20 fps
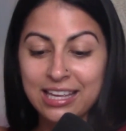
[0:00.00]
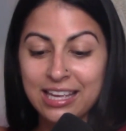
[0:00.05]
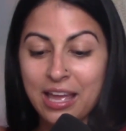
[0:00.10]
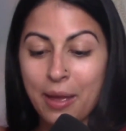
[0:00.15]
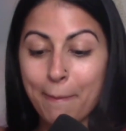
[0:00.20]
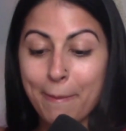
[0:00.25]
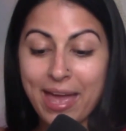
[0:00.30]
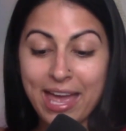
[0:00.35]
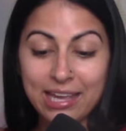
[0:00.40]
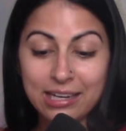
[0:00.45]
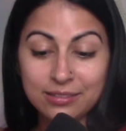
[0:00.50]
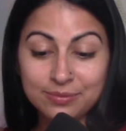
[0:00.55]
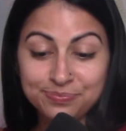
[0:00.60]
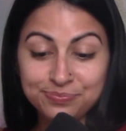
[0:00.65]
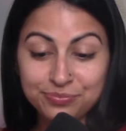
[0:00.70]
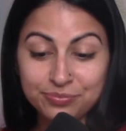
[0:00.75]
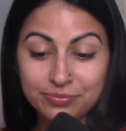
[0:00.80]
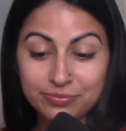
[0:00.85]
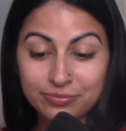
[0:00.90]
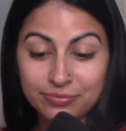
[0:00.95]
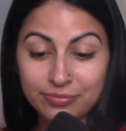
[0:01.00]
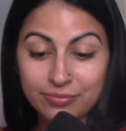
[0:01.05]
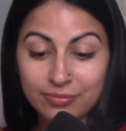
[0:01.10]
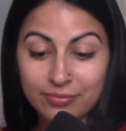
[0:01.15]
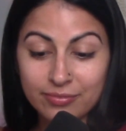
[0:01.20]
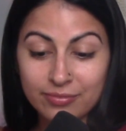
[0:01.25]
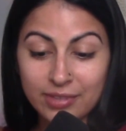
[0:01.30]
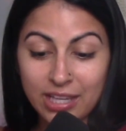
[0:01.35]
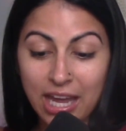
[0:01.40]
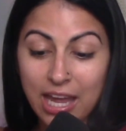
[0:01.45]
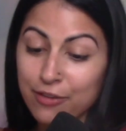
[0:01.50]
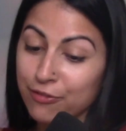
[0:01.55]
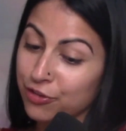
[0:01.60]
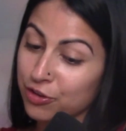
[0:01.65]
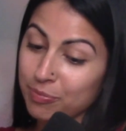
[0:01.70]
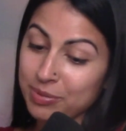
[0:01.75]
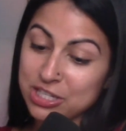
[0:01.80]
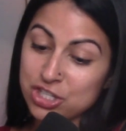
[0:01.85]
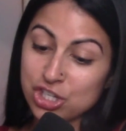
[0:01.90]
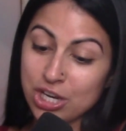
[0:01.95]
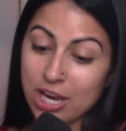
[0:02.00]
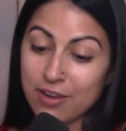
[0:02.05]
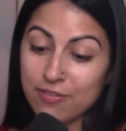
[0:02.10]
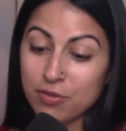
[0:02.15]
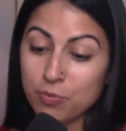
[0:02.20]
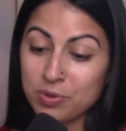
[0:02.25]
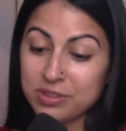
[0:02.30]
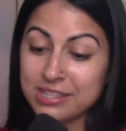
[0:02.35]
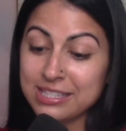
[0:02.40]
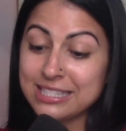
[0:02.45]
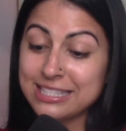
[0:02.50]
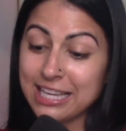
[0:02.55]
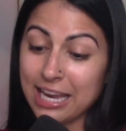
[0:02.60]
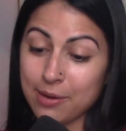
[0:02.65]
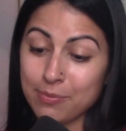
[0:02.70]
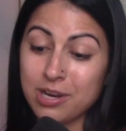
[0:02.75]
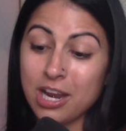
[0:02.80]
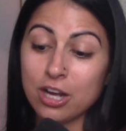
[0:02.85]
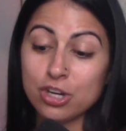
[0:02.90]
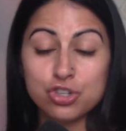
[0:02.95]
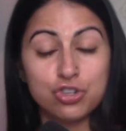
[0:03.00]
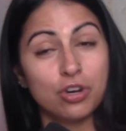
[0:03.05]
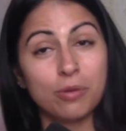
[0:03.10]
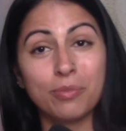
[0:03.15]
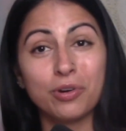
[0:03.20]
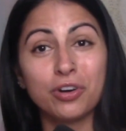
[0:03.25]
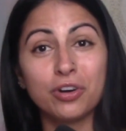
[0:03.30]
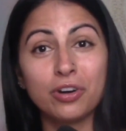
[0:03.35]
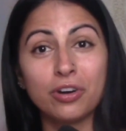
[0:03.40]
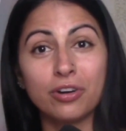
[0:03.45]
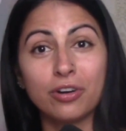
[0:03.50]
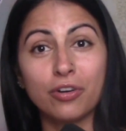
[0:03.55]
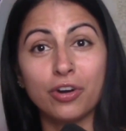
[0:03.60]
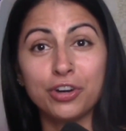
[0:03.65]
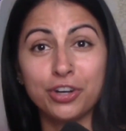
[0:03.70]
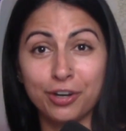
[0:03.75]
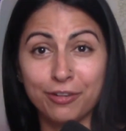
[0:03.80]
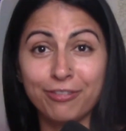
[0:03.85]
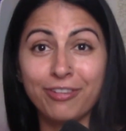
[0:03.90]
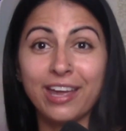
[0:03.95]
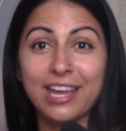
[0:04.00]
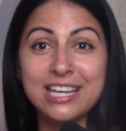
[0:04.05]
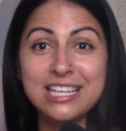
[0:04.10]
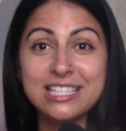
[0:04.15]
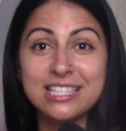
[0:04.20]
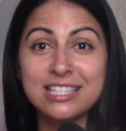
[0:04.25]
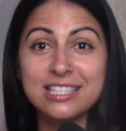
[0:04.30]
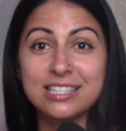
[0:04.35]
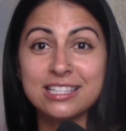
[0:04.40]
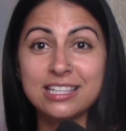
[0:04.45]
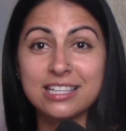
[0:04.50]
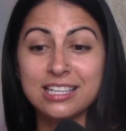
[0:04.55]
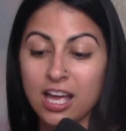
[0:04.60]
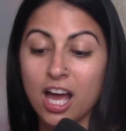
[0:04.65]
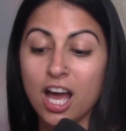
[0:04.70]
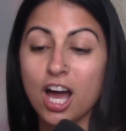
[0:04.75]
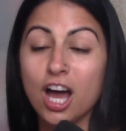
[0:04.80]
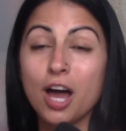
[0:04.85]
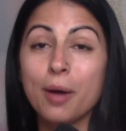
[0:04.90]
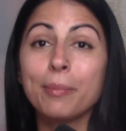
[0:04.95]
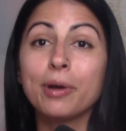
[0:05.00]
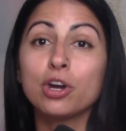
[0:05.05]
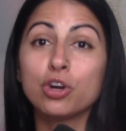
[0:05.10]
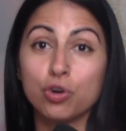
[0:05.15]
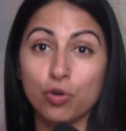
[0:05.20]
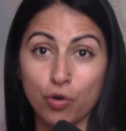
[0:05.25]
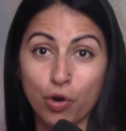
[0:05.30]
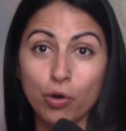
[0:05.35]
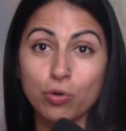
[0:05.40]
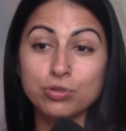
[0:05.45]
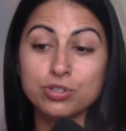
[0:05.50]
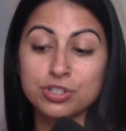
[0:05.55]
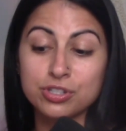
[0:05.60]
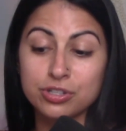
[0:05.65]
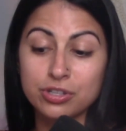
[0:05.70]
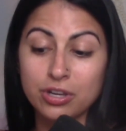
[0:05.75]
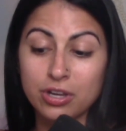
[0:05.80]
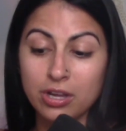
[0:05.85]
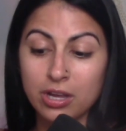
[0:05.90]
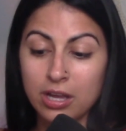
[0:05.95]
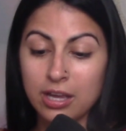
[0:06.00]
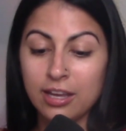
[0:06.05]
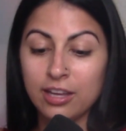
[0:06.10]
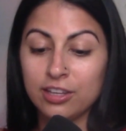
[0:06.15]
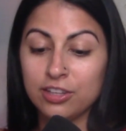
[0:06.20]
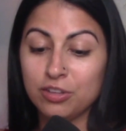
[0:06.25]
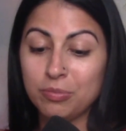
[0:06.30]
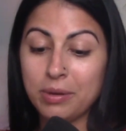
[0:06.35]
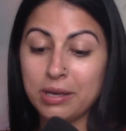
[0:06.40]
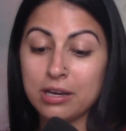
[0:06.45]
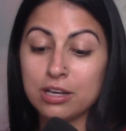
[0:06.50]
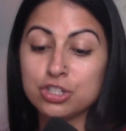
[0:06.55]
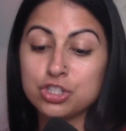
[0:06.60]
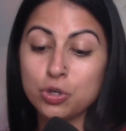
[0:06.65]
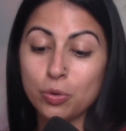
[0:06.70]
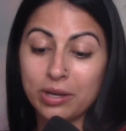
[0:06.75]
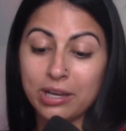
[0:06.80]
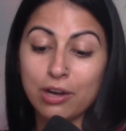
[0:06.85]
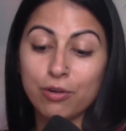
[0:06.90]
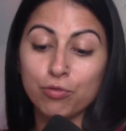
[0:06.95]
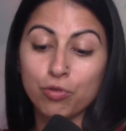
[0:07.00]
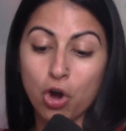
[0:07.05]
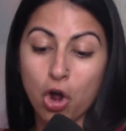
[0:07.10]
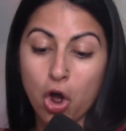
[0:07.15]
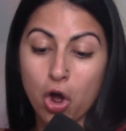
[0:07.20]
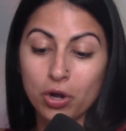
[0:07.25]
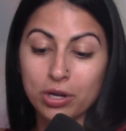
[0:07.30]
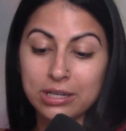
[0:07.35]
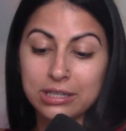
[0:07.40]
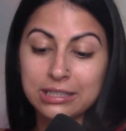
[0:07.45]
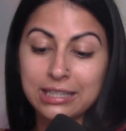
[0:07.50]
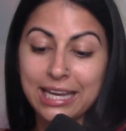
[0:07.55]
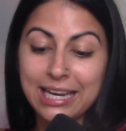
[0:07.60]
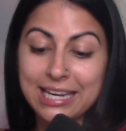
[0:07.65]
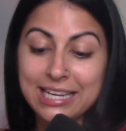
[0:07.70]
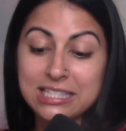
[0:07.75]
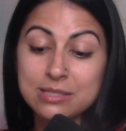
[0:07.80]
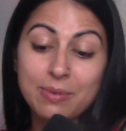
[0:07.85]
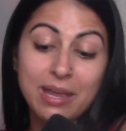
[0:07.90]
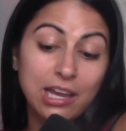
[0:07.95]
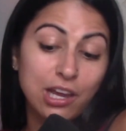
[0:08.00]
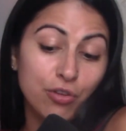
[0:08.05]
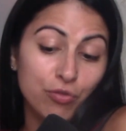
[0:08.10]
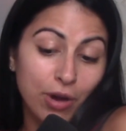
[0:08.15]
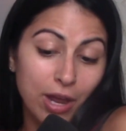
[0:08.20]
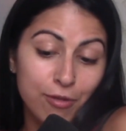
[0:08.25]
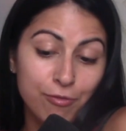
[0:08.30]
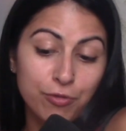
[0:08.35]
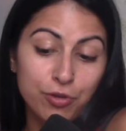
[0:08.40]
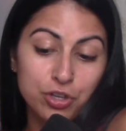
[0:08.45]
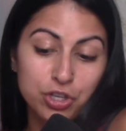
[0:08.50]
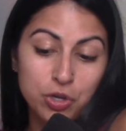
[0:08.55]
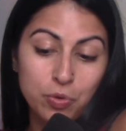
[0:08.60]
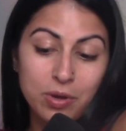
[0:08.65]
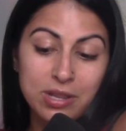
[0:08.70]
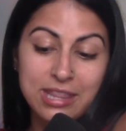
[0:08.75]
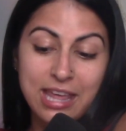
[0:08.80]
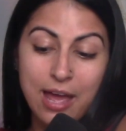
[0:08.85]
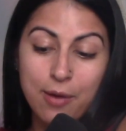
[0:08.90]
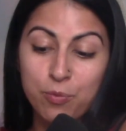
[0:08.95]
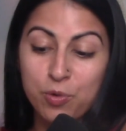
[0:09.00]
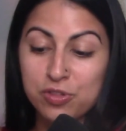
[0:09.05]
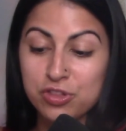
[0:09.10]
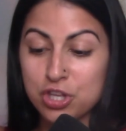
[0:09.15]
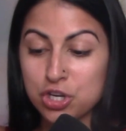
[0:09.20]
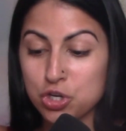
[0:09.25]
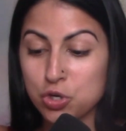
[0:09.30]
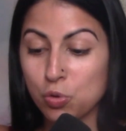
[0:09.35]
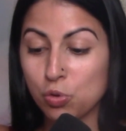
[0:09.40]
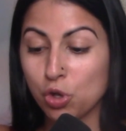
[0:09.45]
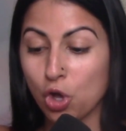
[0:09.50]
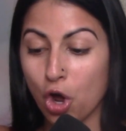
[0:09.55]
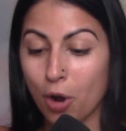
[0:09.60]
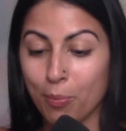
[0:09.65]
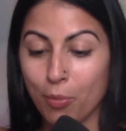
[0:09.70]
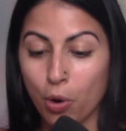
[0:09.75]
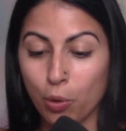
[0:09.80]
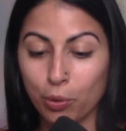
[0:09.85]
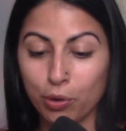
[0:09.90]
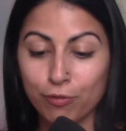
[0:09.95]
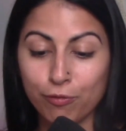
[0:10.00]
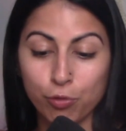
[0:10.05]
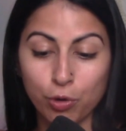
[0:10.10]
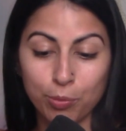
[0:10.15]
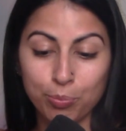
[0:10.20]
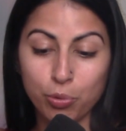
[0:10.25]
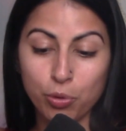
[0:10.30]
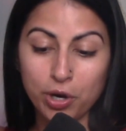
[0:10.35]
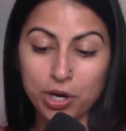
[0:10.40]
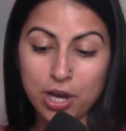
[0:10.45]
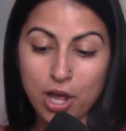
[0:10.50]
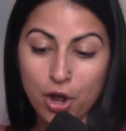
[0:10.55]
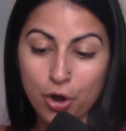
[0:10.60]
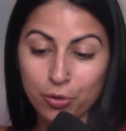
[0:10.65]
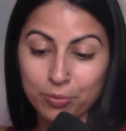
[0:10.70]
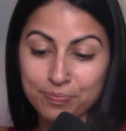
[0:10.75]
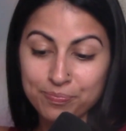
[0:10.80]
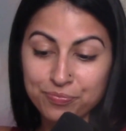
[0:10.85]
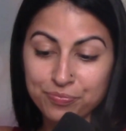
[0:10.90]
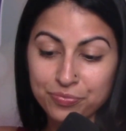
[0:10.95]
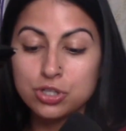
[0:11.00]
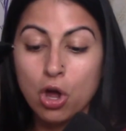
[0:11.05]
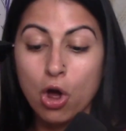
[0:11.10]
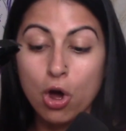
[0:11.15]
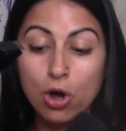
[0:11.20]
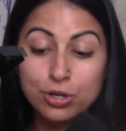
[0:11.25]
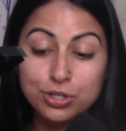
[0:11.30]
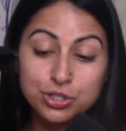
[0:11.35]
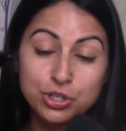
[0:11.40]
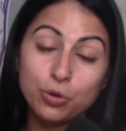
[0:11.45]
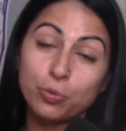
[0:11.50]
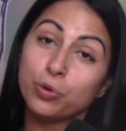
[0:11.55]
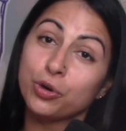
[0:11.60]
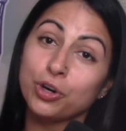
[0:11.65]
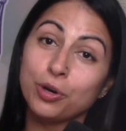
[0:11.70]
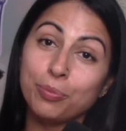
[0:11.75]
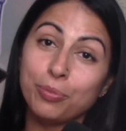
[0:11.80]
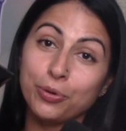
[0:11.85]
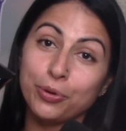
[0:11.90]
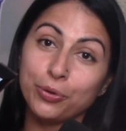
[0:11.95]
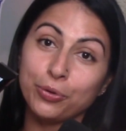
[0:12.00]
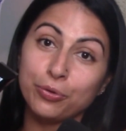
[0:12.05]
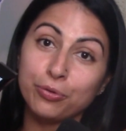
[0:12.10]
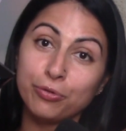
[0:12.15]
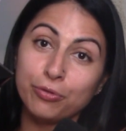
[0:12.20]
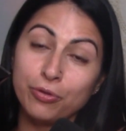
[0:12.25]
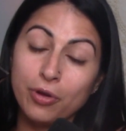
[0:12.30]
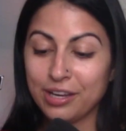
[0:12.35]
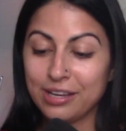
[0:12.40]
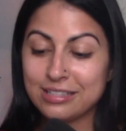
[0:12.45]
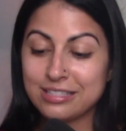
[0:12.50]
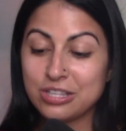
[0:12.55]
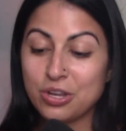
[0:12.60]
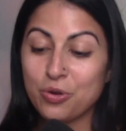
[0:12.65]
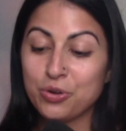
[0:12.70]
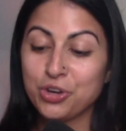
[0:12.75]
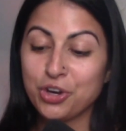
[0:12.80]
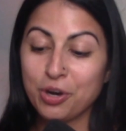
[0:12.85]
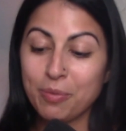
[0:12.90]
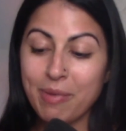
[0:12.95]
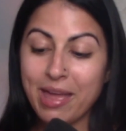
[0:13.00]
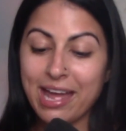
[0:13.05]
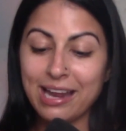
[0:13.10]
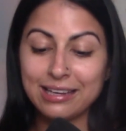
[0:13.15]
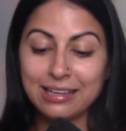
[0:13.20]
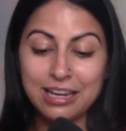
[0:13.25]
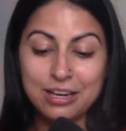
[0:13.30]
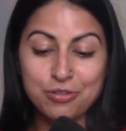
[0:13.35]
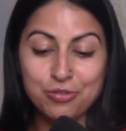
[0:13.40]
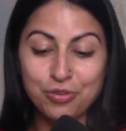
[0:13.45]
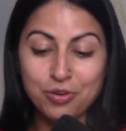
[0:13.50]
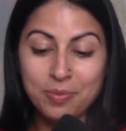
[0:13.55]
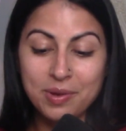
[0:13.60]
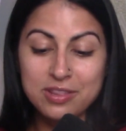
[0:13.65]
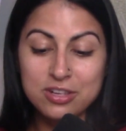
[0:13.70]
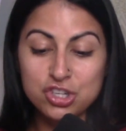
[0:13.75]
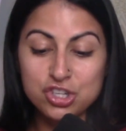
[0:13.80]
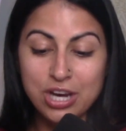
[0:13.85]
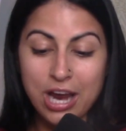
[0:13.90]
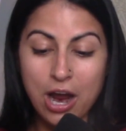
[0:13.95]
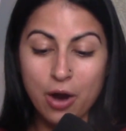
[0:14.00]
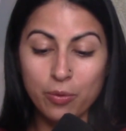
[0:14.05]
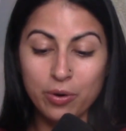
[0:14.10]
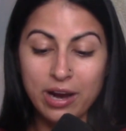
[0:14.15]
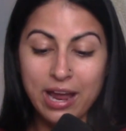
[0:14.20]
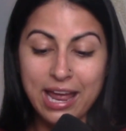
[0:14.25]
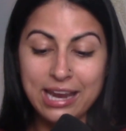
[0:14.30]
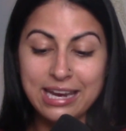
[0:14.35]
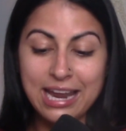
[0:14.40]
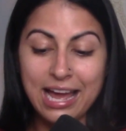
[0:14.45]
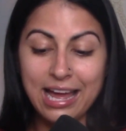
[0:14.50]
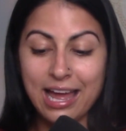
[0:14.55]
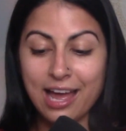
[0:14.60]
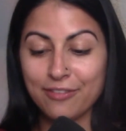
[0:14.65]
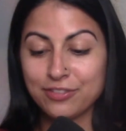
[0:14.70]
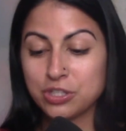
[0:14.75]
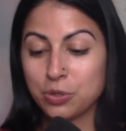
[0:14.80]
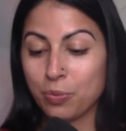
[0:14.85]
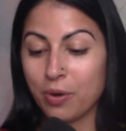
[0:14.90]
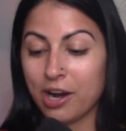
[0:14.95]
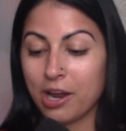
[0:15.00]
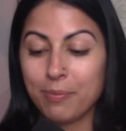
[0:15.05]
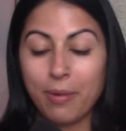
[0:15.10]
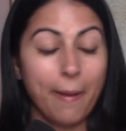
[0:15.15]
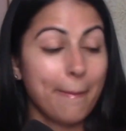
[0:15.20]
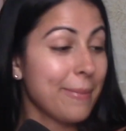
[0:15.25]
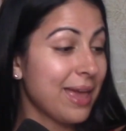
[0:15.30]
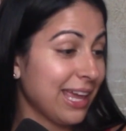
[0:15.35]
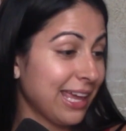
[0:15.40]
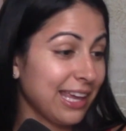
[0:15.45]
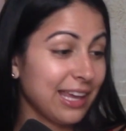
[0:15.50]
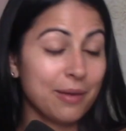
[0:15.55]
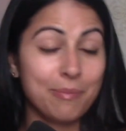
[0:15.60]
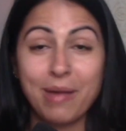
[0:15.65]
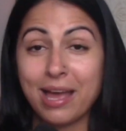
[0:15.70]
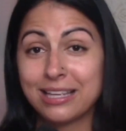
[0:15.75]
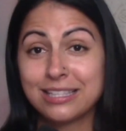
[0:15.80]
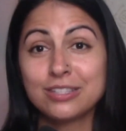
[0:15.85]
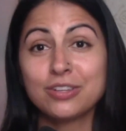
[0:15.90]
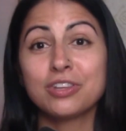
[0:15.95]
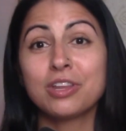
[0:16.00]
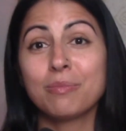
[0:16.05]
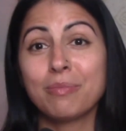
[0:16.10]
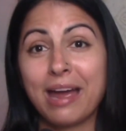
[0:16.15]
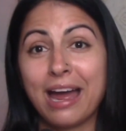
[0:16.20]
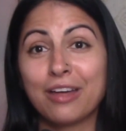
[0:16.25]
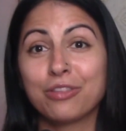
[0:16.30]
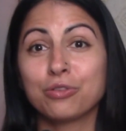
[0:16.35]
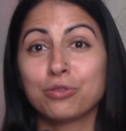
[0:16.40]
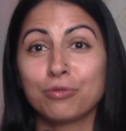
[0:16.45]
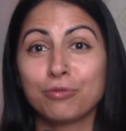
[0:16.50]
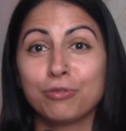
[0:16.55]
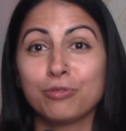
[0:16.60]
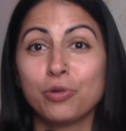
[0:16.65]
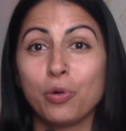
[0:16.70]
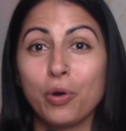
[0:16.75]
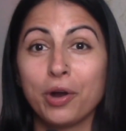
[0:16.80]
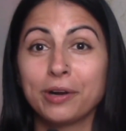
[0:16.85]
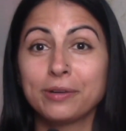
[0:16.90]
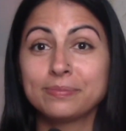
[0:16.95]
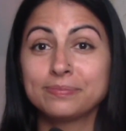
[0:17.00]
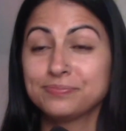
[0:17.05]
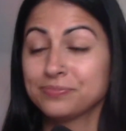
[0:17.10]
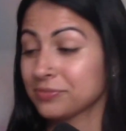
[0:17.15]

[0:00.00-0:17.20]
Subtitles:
Men, if you've been shaving with the same nut trimmer on your face, gross. You've been doing it wrong. Ladies, make it right for you and them with the new Lawnmower 4.0. Also waterproof, so your man can groom in the shower and not have to worry about making a mess on the bathroom floor.